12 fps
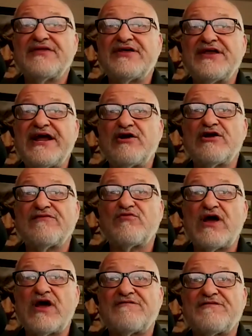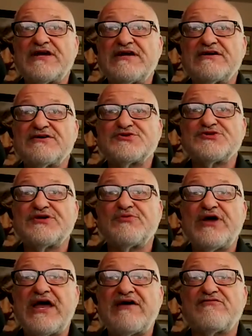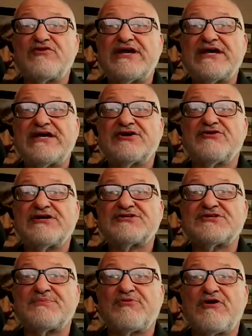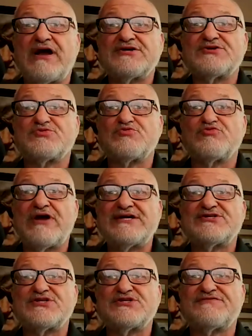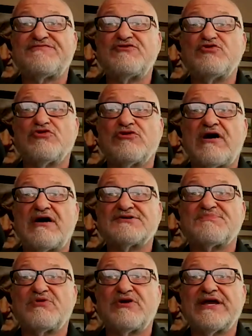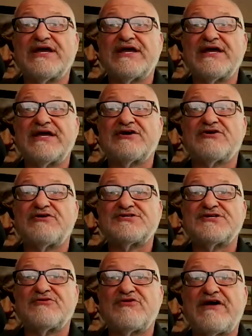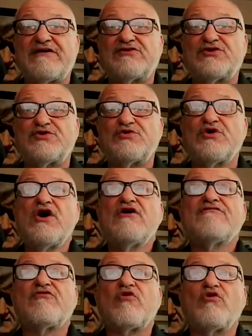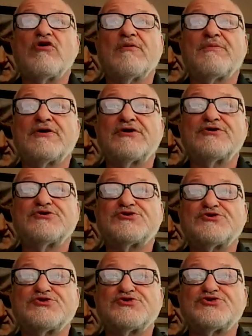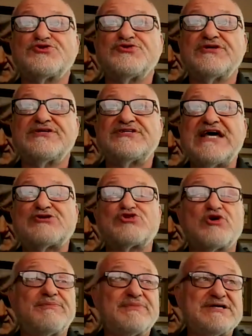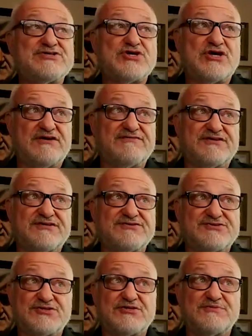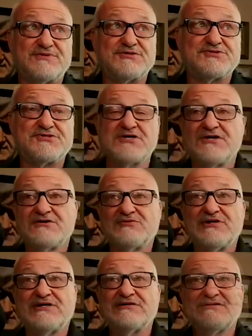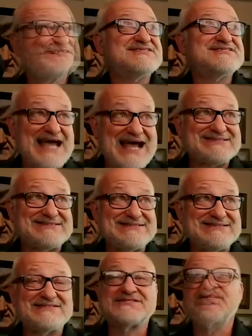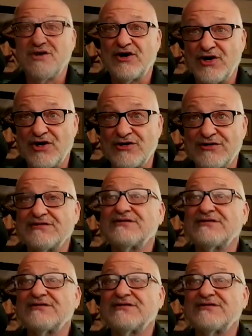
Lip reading: the narrative we often hear is that every increase in price raises fuel costs, bringing increasing revenue for oil producers to the detriment of consumers. Well, taxes hurt